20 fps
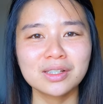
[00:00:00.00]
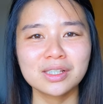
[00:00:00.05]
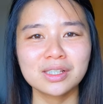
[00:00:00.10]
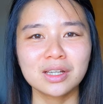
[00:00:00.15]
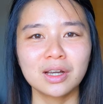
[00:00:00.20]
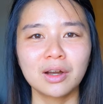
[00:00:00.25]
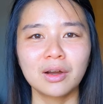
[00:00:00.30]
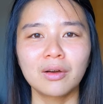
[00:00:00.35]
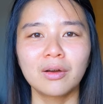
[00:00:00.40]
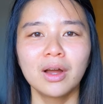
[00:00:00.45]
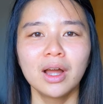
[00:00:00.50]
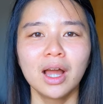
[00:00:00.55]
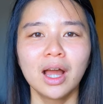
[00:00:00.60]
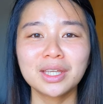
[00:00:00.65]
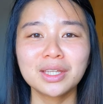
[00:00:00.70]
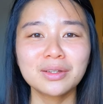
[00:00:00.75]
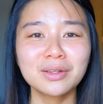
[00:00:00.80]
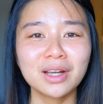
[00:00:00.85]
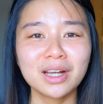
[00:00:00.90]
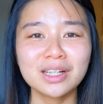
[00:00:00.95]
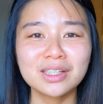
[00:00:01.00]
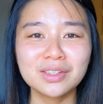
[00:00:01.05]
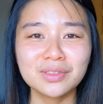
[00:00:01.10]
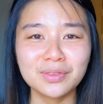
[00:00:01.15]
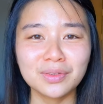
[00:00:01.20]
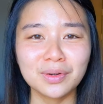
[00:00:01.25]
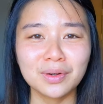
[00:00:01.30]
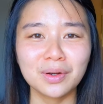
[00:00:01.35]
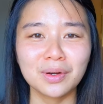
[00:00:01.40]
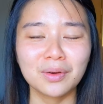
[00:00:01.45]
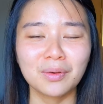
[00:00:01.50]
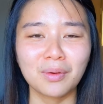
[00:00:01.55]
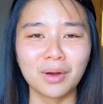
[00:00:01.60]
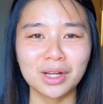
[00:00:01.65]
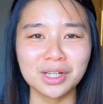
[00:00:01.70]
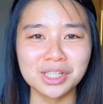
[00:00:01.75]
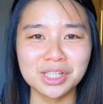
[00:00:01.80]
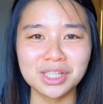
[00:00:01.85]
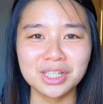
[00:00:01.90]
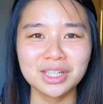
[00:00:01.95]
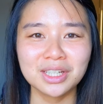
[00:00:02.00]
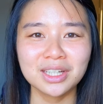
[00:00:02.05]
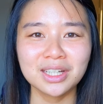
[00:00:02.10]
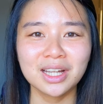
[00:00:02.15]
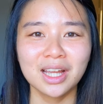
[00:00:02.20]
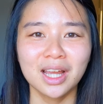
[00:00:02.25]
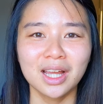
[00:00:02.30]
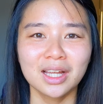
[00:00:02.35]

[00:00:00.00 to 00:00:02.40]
So thank you guys for watching.